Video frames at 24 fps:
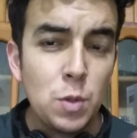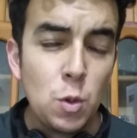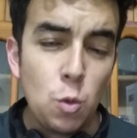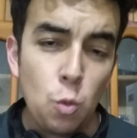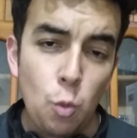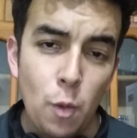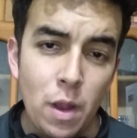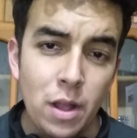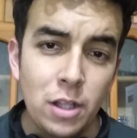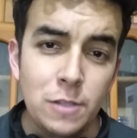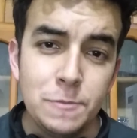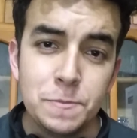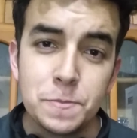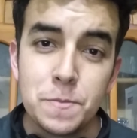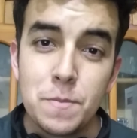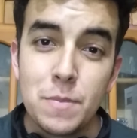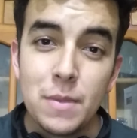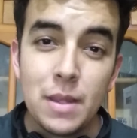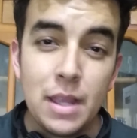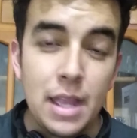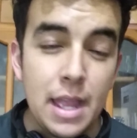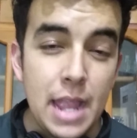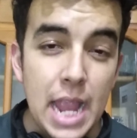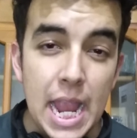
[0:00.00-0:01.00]
Well,
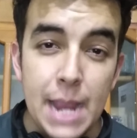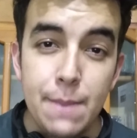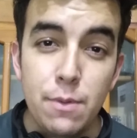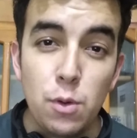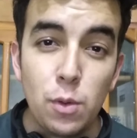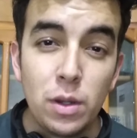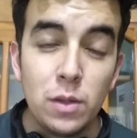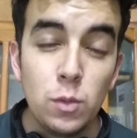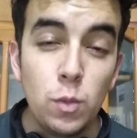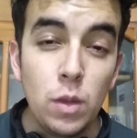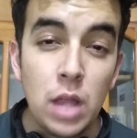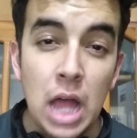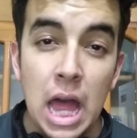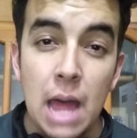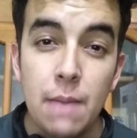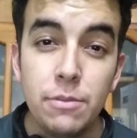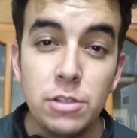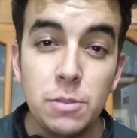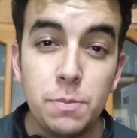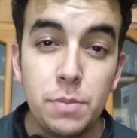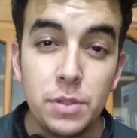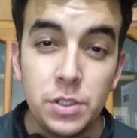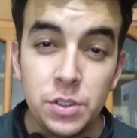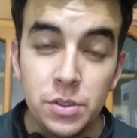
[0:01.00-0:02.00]
everyone will have
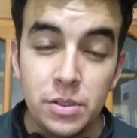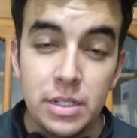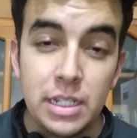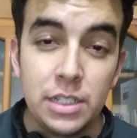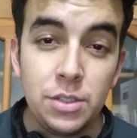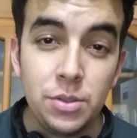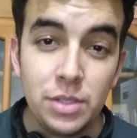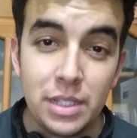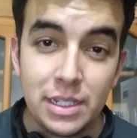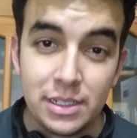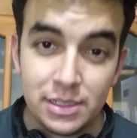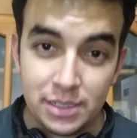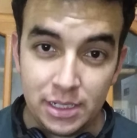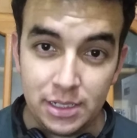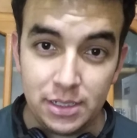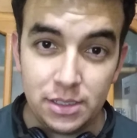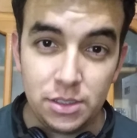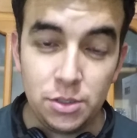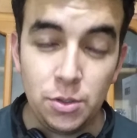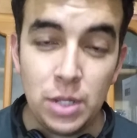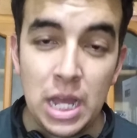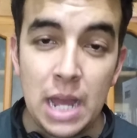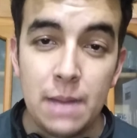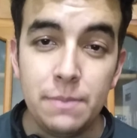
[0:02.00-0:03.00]
the opportunity to this
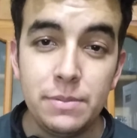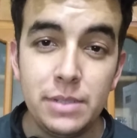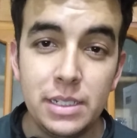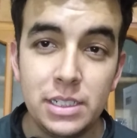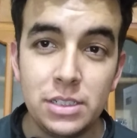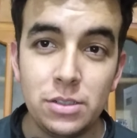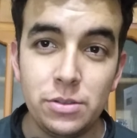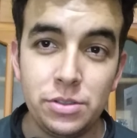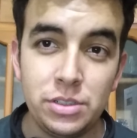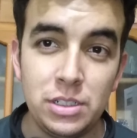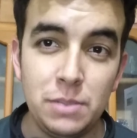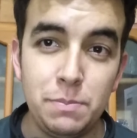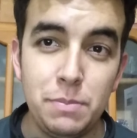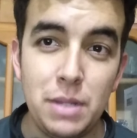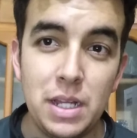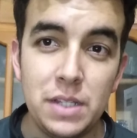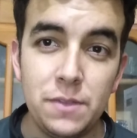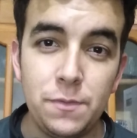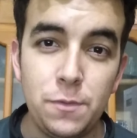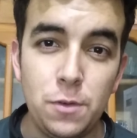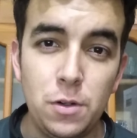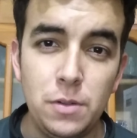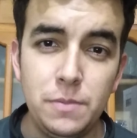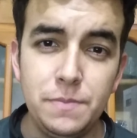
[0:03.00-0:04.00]
to have this social
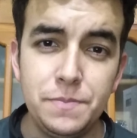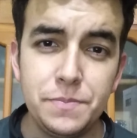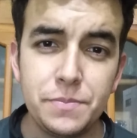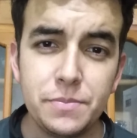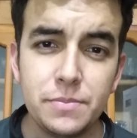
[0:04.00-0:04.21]
platform.